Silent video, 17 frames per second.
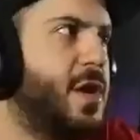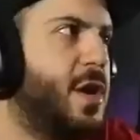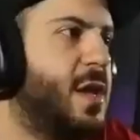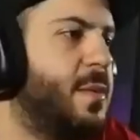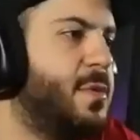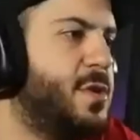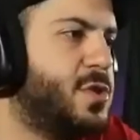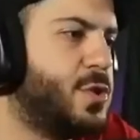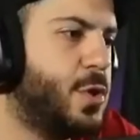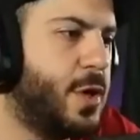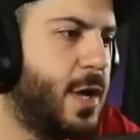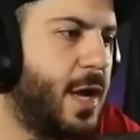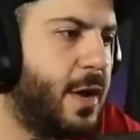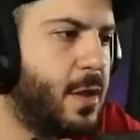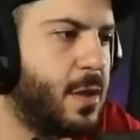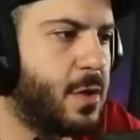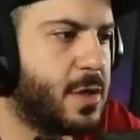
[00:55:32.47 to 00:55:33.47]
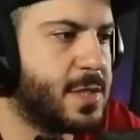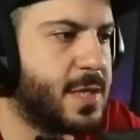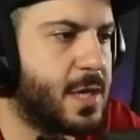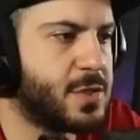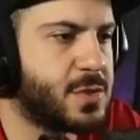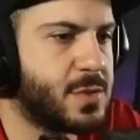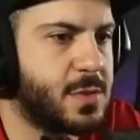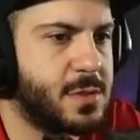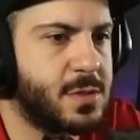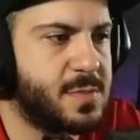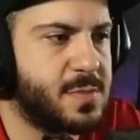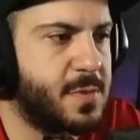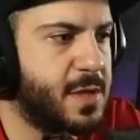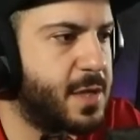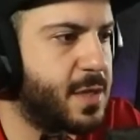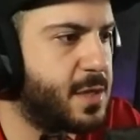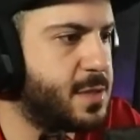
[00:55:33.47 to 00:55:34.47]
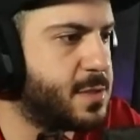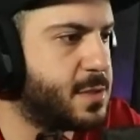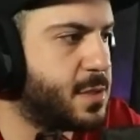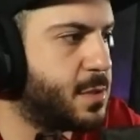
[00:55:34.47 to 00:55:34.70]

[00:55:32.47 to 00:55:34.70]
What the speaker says: let me show you how it looks, actually. Just make it easier.